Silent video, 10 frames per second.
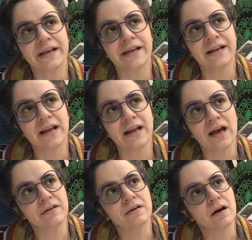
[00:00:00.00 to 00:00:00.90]
mean,
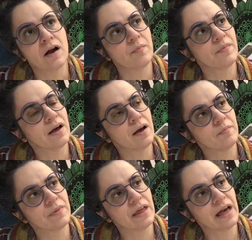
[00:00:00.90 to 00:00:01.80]

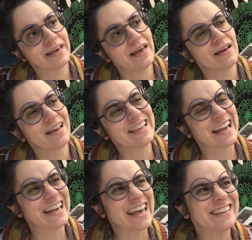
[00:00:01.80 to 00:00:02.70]
I
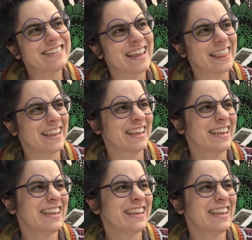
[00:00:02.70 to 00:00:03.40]
guess I think,